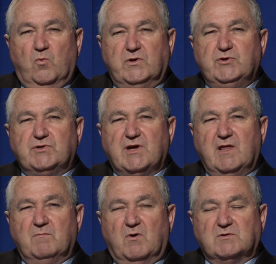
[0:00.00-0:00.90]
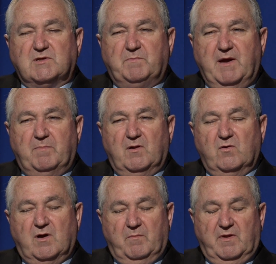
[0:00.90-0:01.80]
Would you say that most of the people who
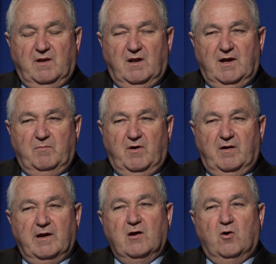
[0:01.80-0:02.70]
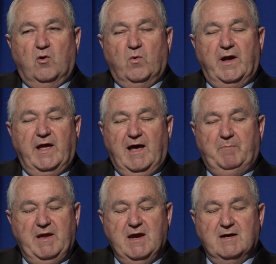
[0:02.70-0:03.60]
come to the library go away happy?